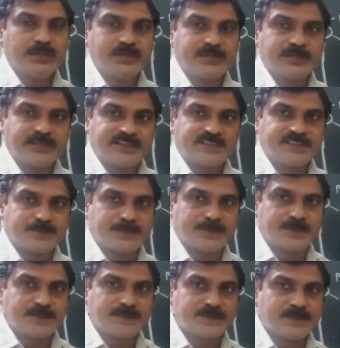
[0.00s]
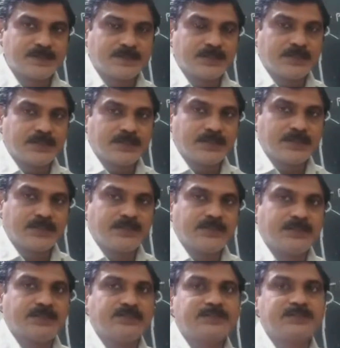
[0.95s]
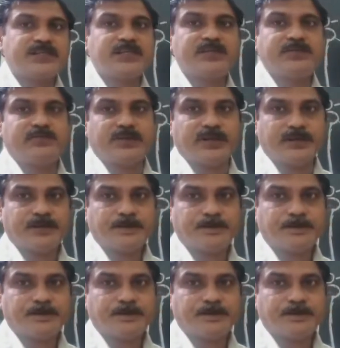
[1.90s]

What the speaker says: takes place in a three-way.